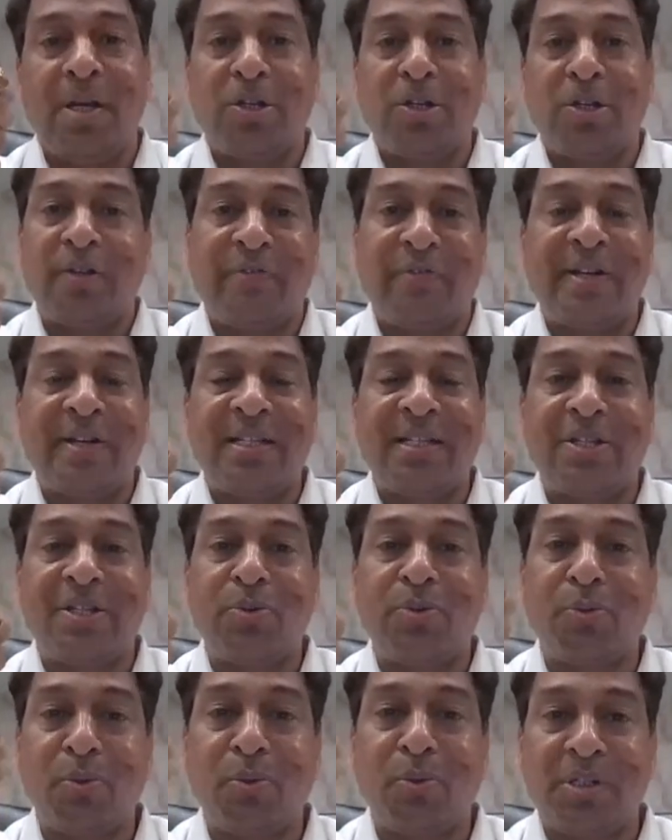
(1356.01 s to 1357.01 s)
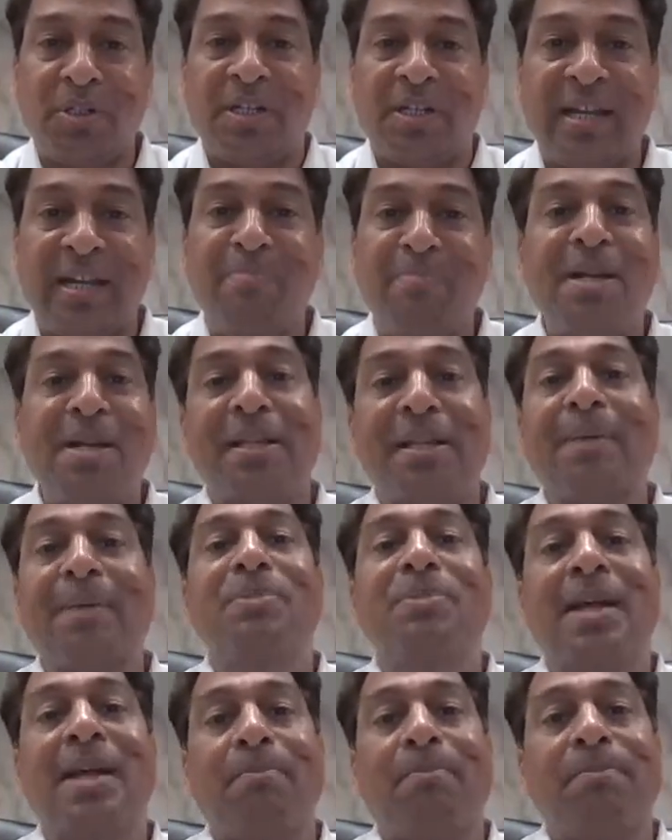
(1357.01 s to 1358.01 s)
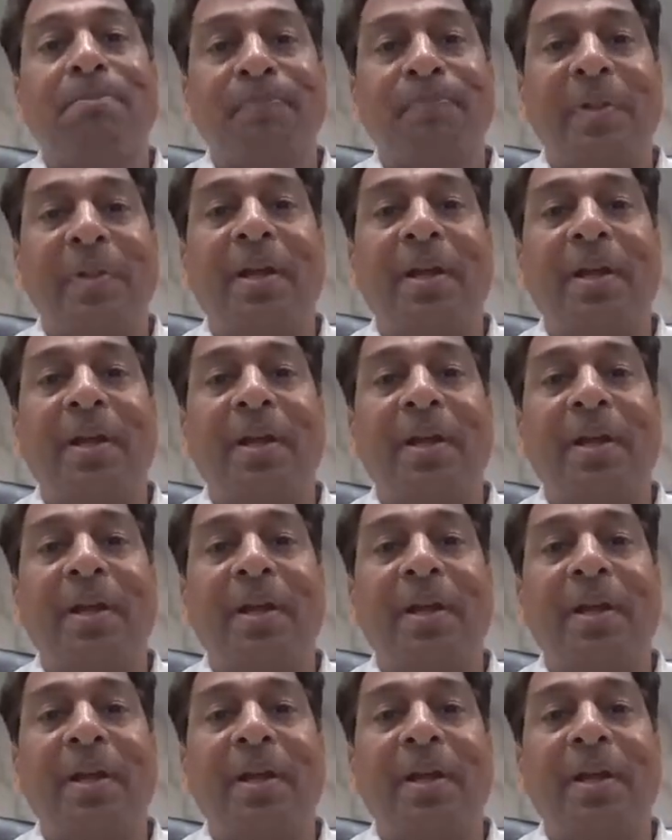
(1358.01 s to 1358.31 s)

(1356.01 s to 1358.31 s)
So first you give me a thumbs up